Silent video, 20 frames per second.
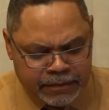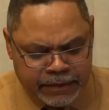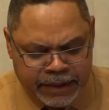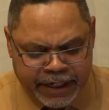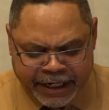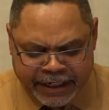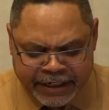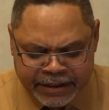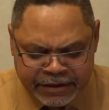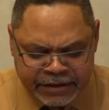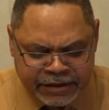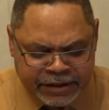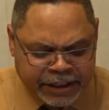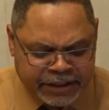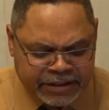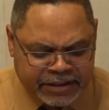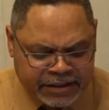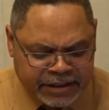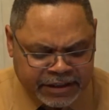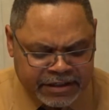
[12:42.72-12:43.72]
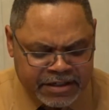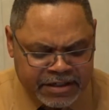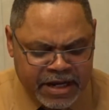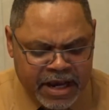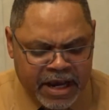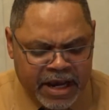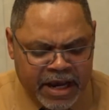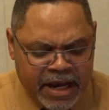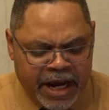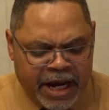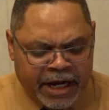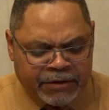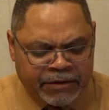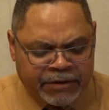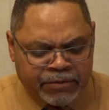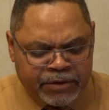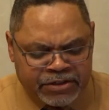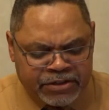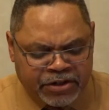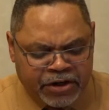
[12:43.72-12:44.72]
and in distance,
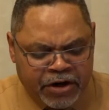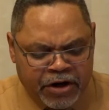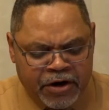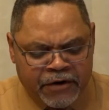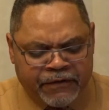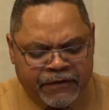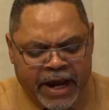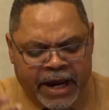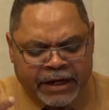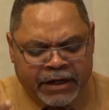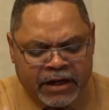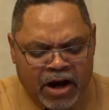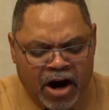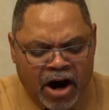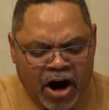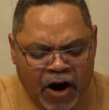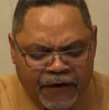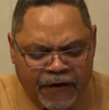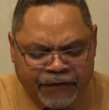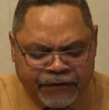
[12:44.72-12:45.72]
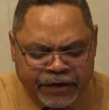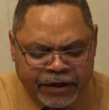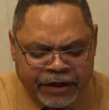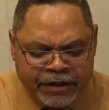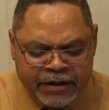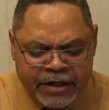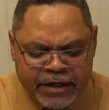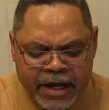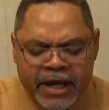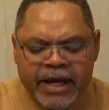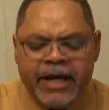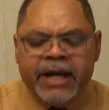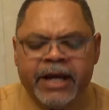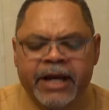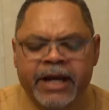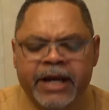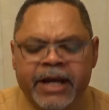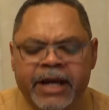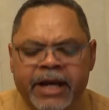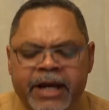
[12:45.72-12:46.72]
and reserve, and often in
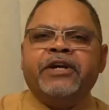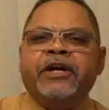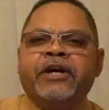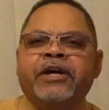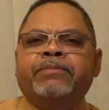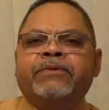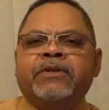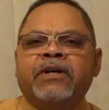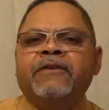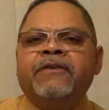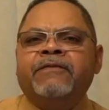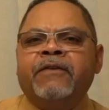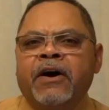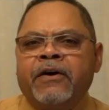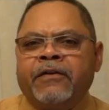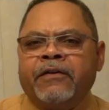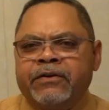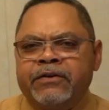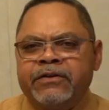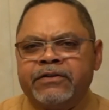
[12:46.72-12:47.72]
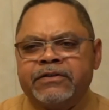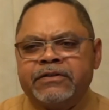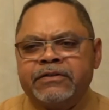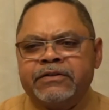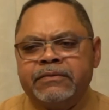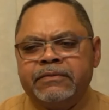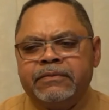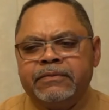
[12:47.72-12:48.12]
contempt of others.